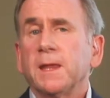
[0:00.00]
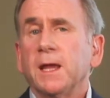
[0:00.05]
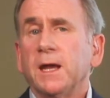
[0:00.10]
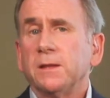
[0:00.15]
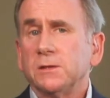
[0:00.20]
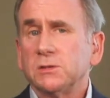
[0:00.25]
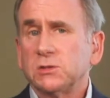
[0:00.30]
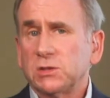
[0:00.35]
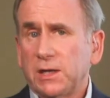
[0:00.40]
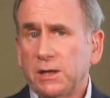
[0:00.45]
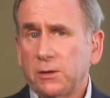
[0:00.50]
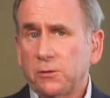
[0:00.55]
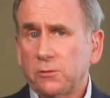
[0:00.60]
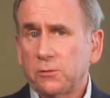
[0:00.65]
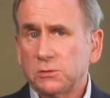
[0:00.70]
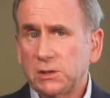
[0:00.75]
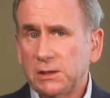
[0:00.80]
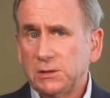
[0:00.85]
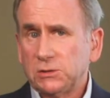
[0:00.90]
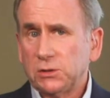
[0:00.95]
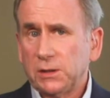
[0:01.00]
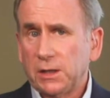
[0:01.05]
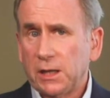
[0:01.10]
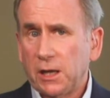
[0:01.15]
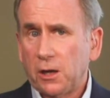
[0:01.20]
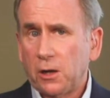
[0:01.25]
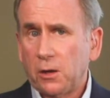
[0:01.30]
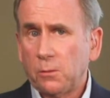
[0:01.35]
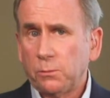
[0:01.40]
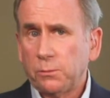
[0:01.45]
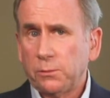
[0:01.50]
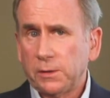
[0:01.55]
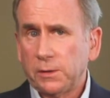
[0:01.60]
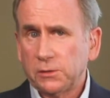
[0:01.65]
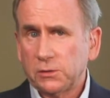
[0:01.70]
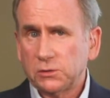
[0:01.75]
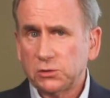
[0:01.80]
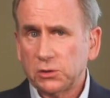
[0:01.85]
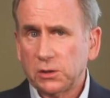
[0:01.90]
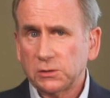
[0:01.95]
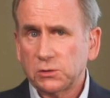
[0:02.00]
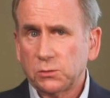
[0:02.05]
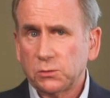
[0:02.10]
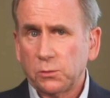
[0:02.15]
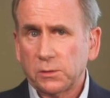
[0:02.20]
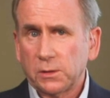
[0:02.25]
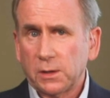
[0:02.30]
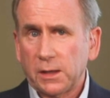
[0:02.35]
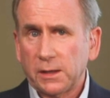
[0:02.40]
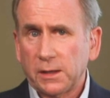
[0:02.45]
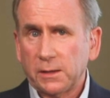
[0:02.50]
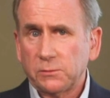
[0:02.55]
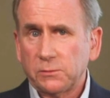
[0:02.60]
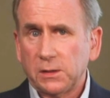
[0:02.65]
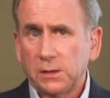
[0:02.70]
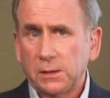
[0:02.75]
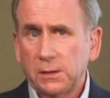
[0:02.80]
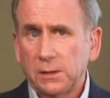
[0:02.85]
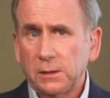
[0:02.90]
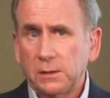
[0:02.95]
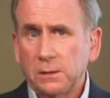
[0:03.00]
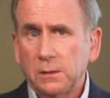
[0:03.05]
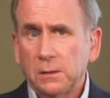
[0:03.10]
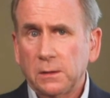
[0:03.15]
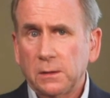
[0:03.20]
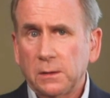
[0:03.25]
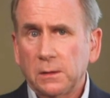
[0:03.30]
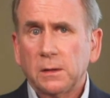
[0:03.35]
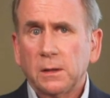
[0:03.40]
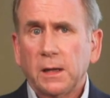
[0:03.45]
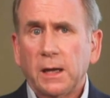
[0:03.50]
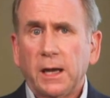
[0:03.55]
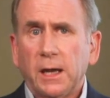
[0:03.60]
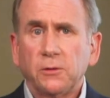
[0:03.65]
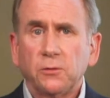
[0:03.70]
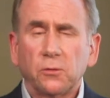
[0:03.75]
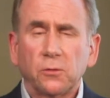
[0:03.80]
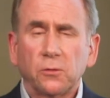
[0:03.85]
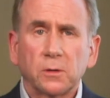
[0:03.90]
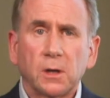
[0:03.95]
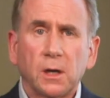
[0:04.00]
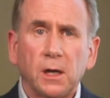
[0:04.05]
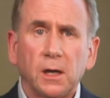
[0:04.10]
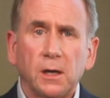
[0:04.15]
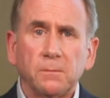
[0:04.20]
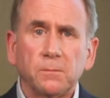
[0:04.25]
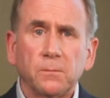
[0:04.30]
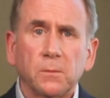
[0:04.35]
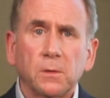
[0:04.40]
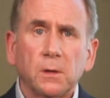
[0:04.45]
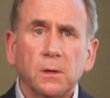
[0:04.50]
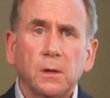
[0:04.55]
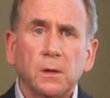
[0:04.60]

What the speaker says: and the standardization help in conjunction with IMT and Euracom.